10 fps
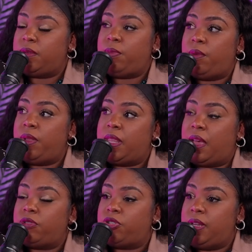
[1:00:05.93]
But
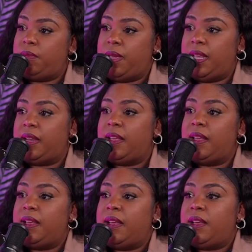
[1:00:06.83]
without treatment,
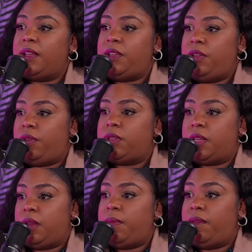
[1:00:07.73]
it's
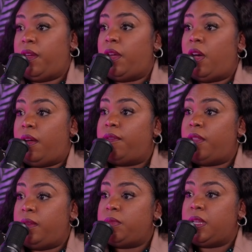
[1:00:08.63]
going to be very hard
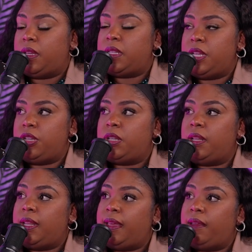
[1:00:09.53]
for them to continue to
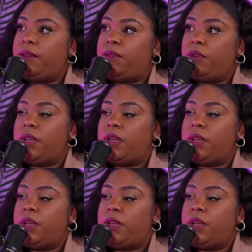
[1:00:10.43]
live,